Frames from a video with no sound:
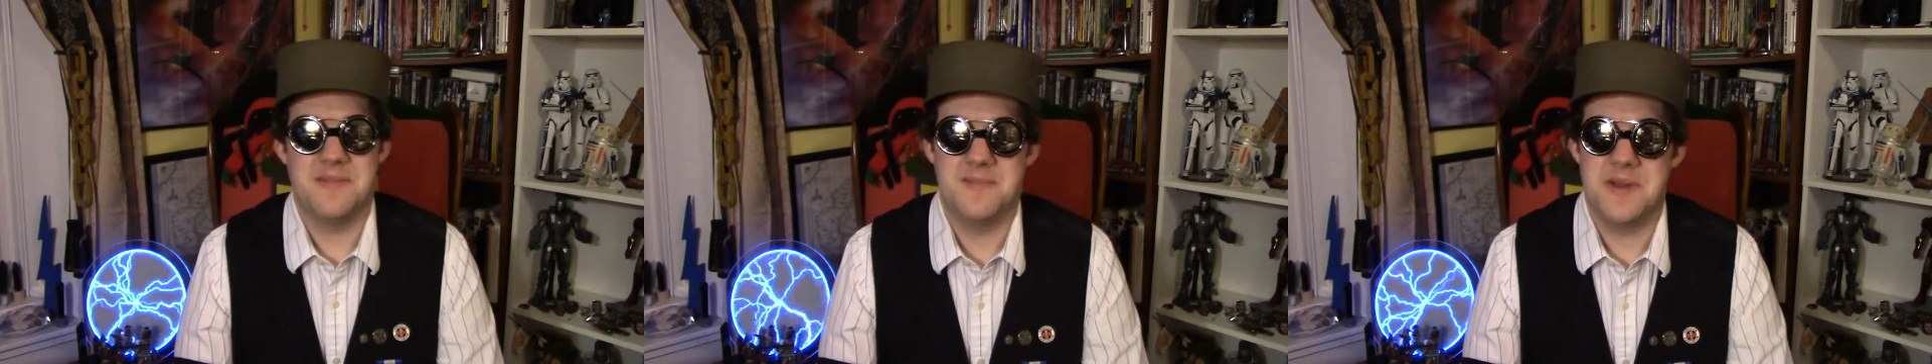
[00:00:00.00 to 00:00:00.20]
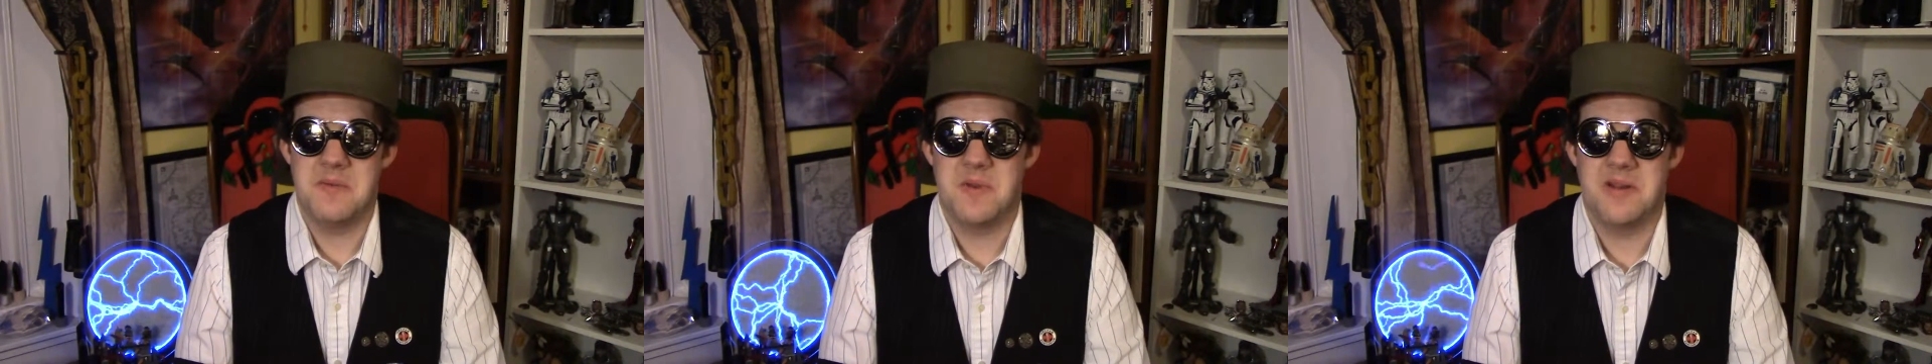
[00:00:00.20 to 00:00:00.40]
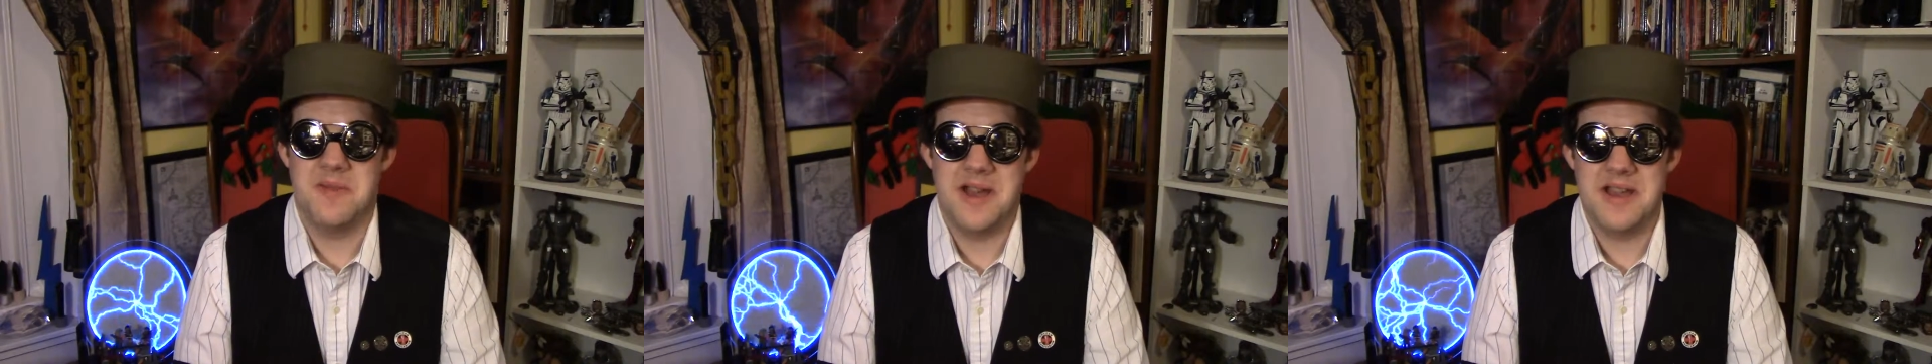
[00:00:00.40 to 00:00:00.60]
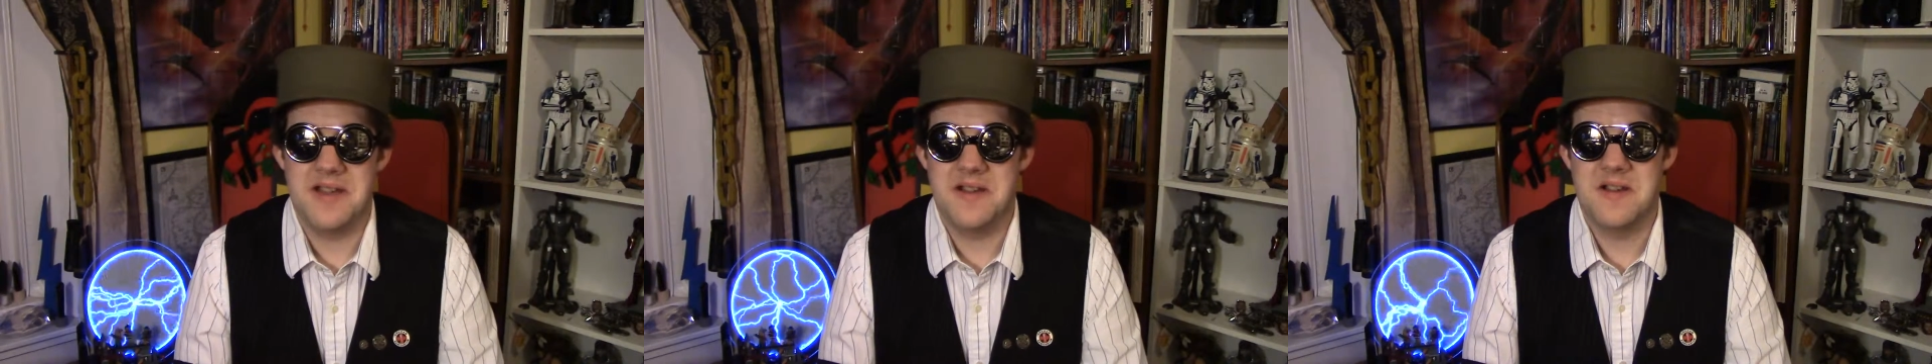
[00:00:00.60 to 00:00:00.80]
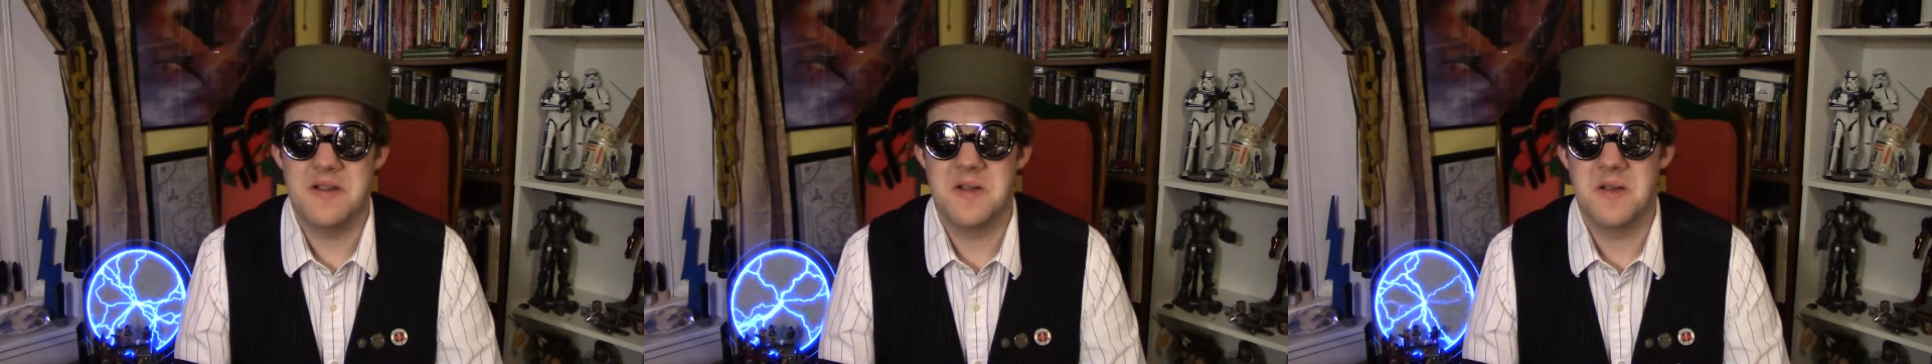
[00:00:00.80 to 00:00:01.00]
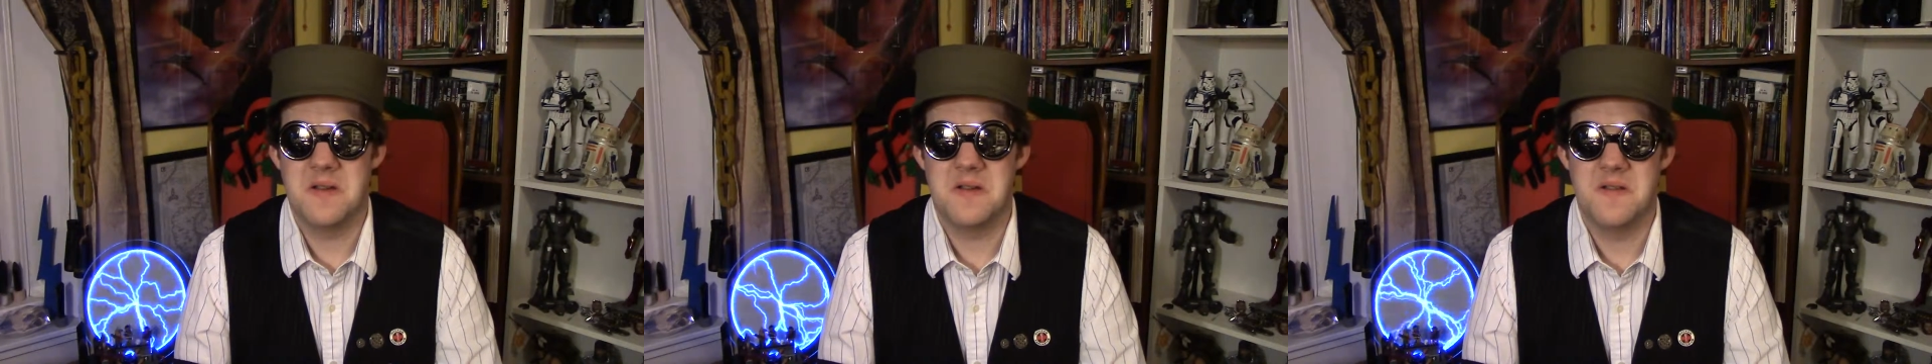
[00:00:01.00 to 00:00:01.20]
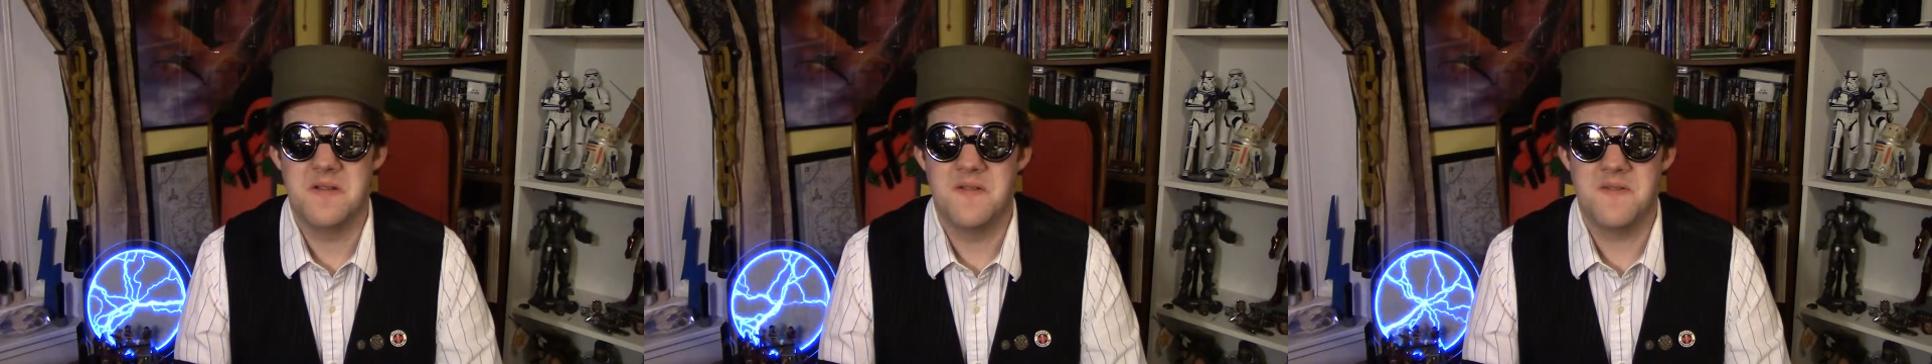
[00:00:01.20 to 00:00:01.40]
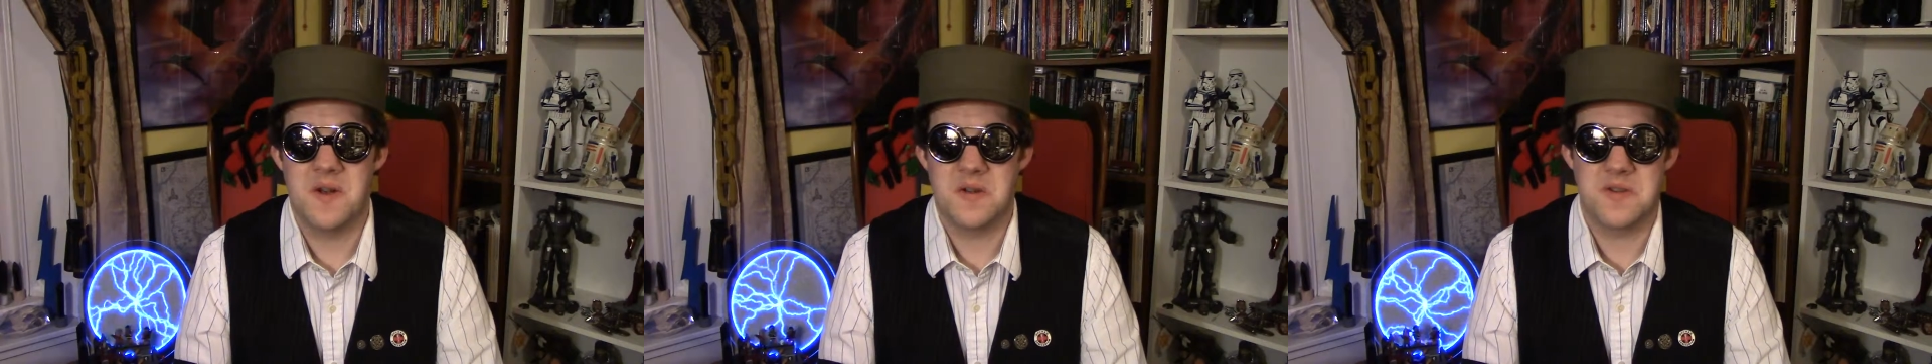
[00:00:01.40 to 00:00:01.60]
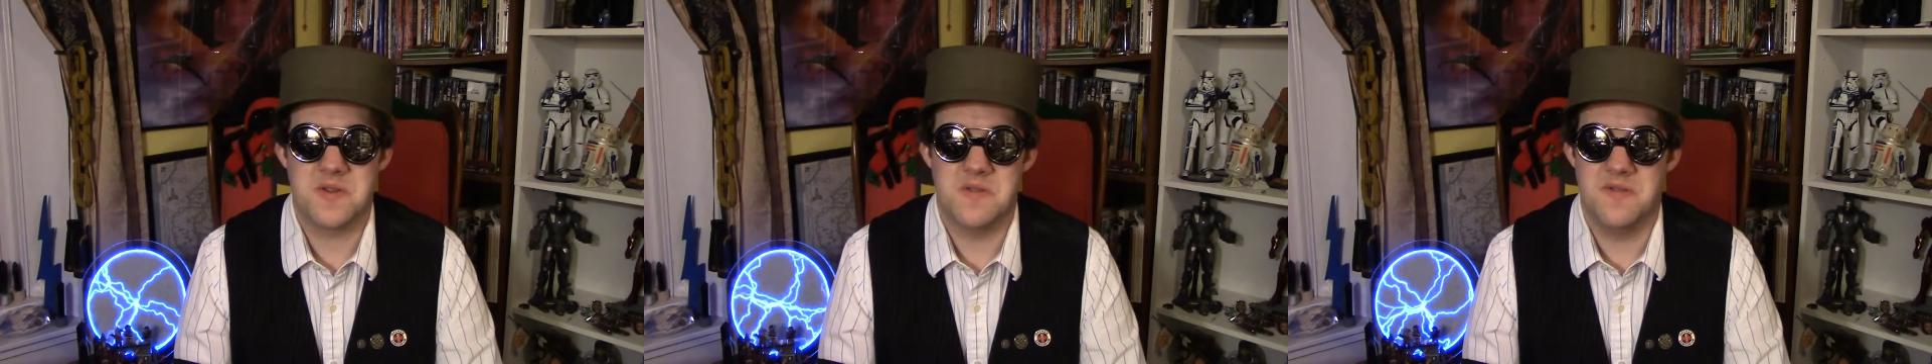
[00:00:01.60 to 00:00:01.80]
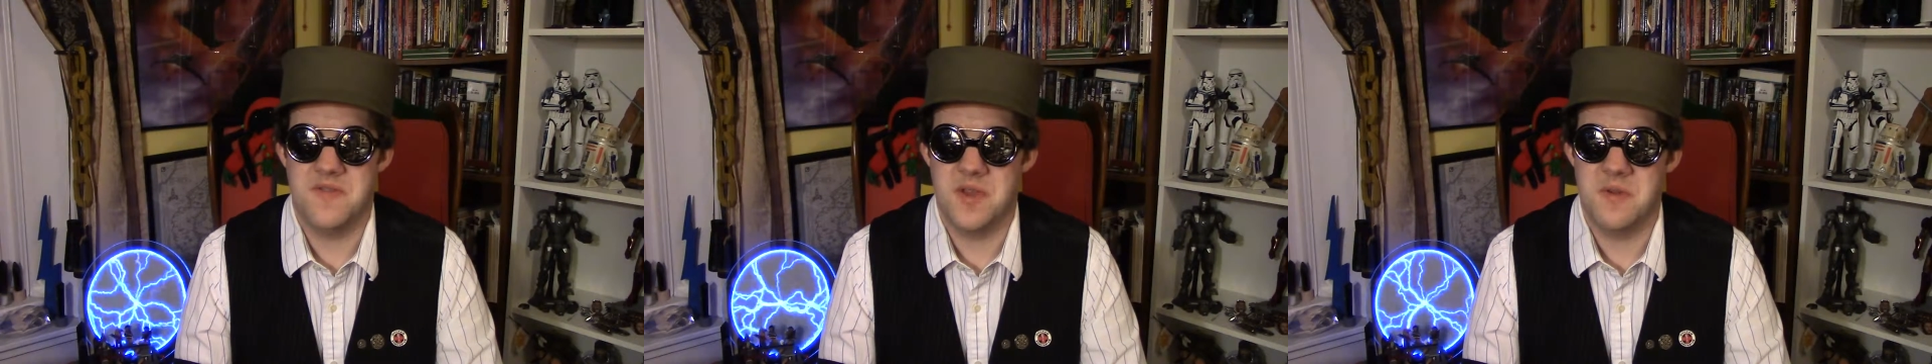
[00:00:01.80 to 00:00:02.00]
been one of my first
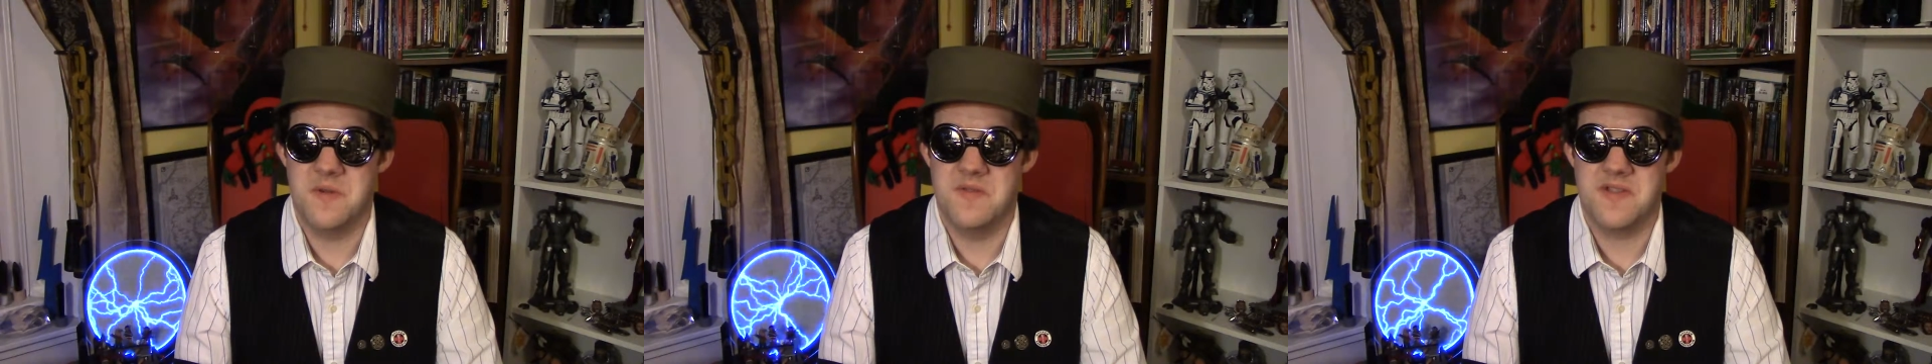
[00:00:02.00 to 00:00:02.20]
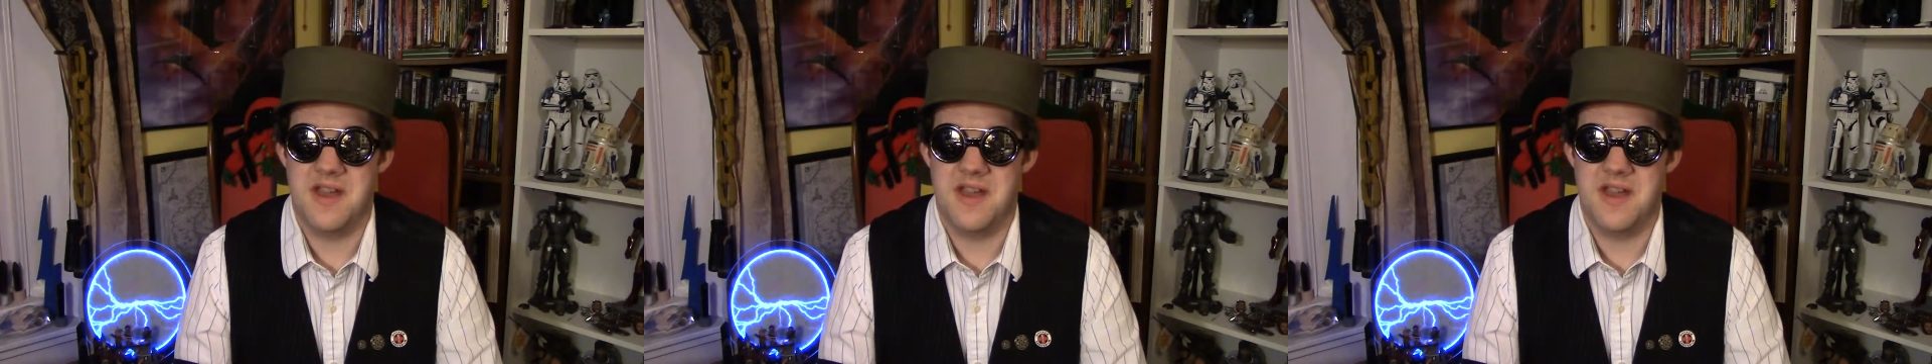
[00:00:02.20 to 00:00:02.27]
reviews.